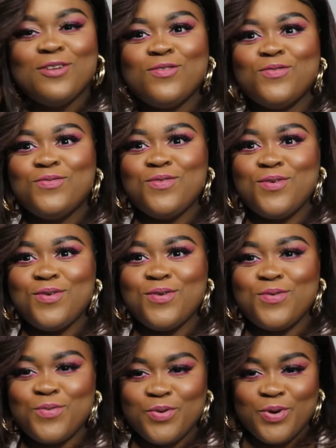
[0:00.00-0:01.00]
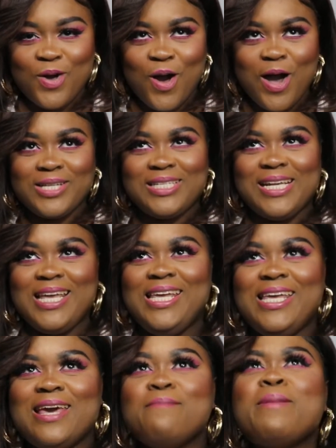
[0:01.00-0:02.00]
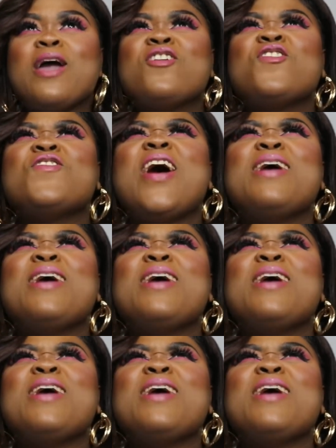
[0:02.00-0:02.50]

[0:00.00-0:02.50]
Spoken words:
Woo! God, hear my cry,